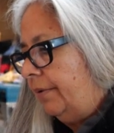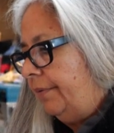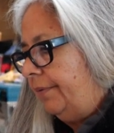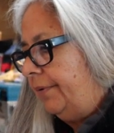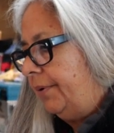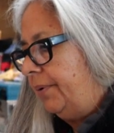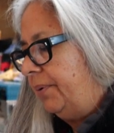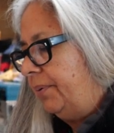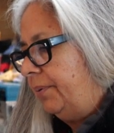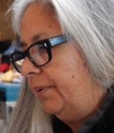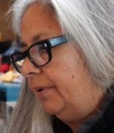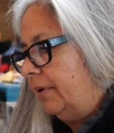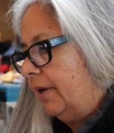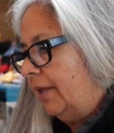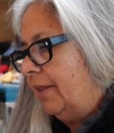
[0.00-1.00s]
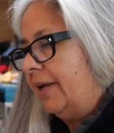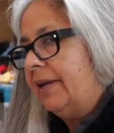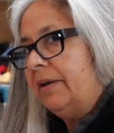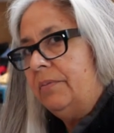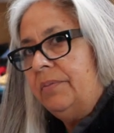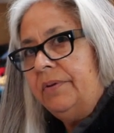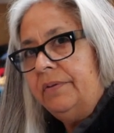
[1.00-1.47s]
So I like
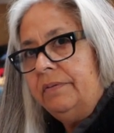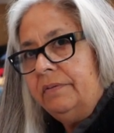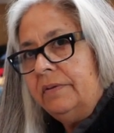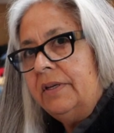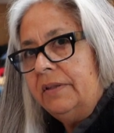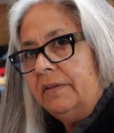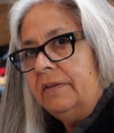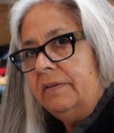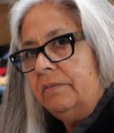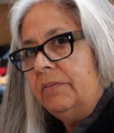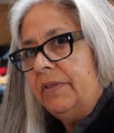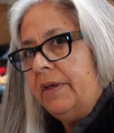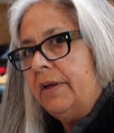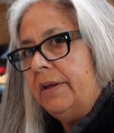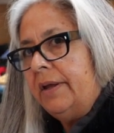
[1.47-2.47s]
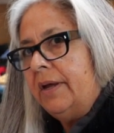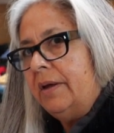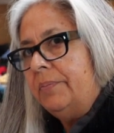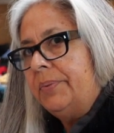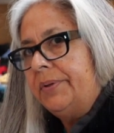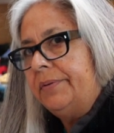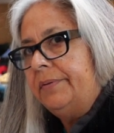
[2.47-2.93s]
it when it when that
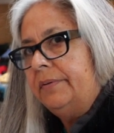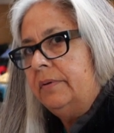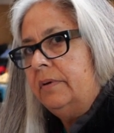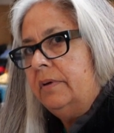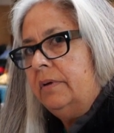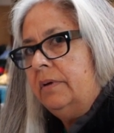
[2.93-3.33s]
happens.